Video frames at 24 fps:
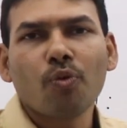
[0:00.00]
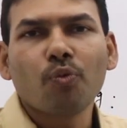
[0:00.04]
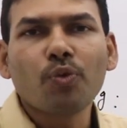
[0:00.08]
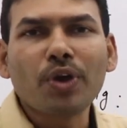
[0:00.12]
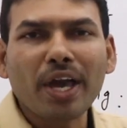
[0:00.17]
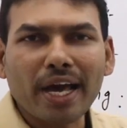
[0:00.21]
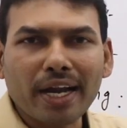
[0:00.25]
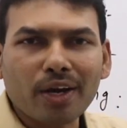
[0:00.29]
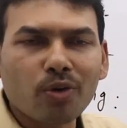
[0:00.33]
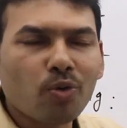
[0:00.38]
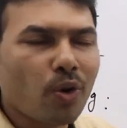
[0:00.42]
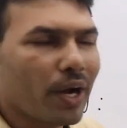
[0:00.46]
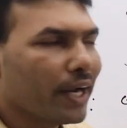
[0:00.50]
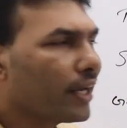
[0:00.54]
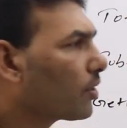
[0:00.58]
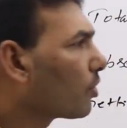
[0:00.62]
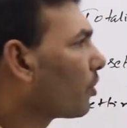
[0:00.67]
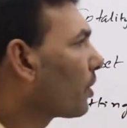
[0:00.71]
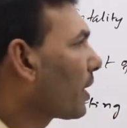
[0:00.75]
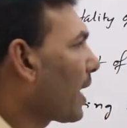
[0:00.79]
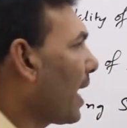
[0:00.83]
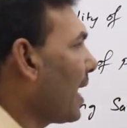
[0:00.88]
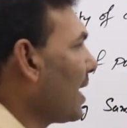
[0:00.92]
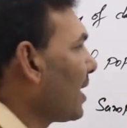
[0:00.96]
we are going
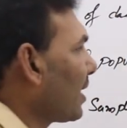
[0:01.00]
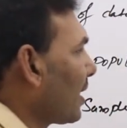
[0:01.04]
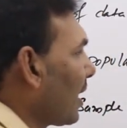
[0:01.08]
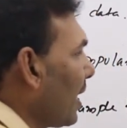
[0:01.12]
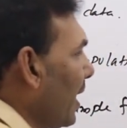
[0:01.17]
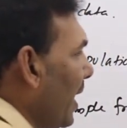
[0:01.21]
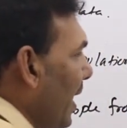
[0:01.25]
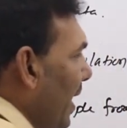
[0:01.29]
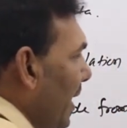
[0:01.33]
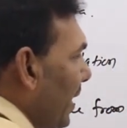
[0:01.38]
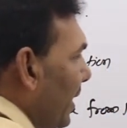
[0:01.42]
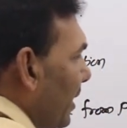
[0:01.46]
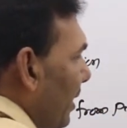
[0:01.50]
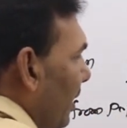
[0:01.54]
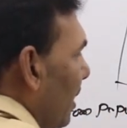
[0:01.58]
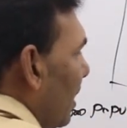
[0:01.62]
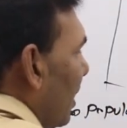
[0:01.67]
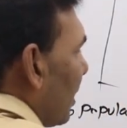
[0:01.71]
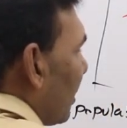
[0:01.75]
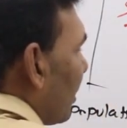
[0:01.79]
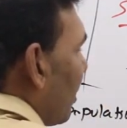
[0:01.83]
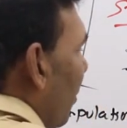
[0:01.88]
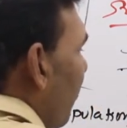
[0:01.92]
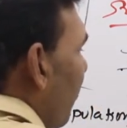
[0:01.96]
to calculate the